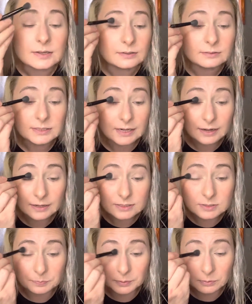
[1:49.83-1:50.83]
Today is
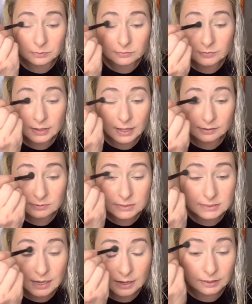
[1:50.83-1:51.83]
beautiful
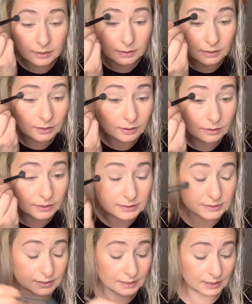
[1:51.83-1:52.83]
outside.
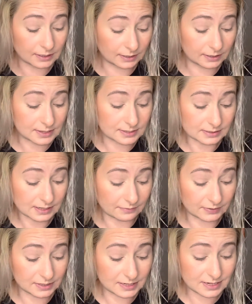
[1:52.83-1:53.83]
It's like in the
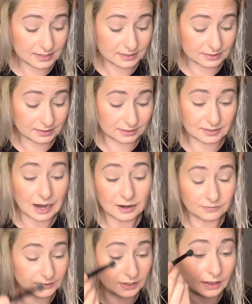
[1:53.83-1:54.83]
70s. It does not
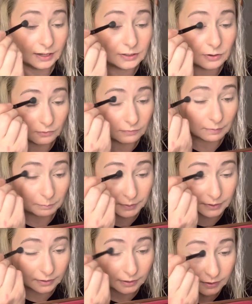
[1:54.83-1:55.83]
feel like
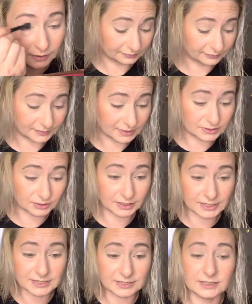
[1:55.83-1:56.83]
November. It's
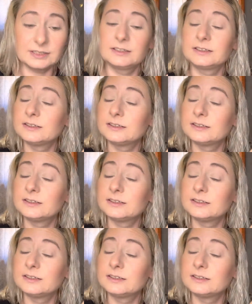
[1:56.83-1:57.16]
crazy